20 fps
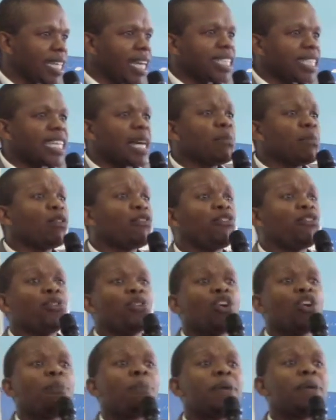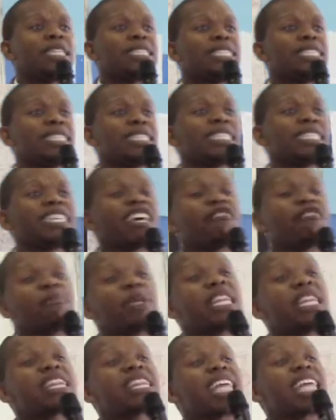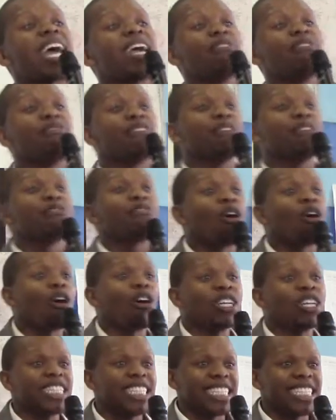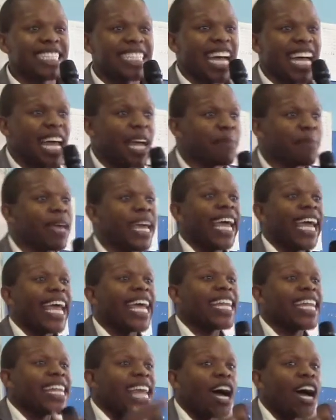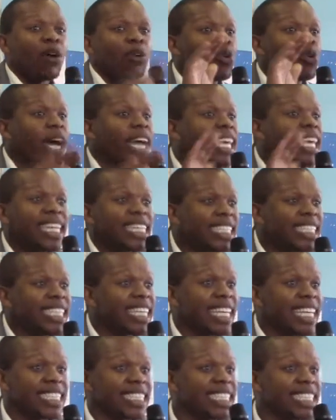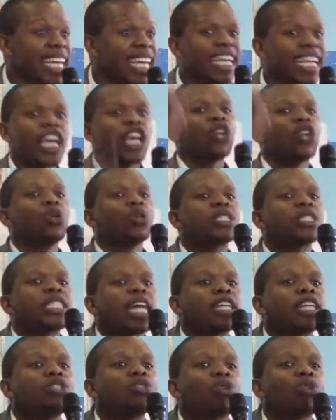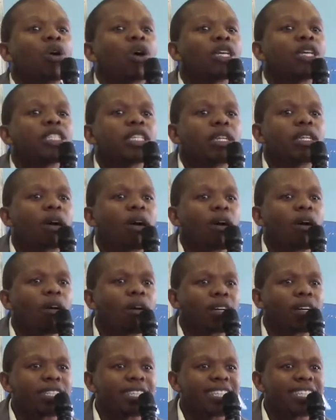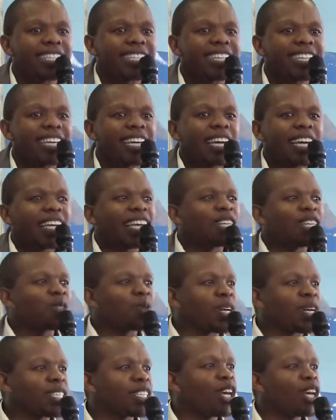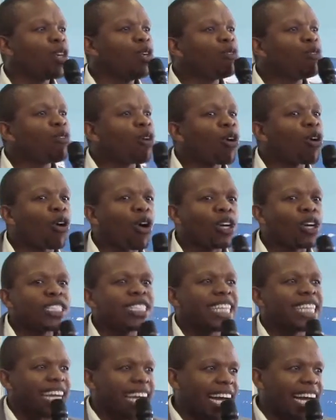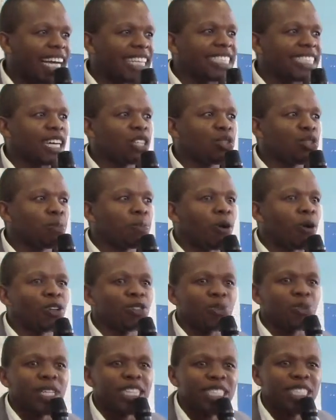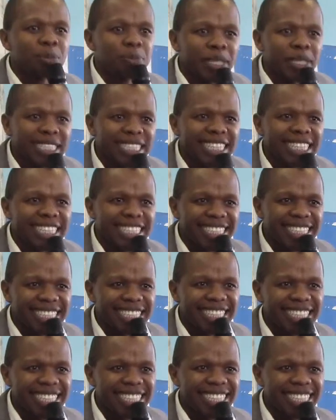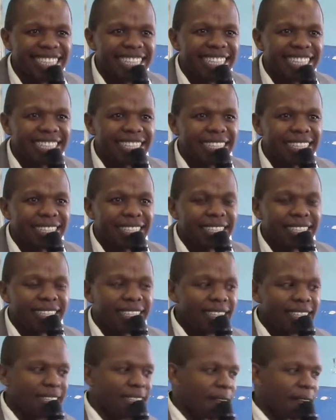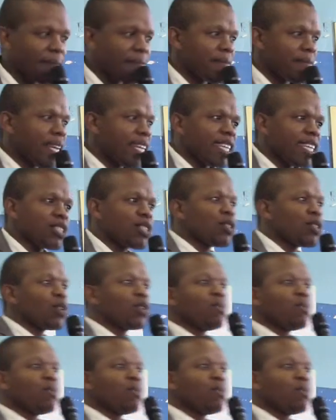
Some of you, your businesses have been thriving for all this time and now you are hitting a snag, you start to question God. Guess what? You forgot the cars that you bought with this business. Let us not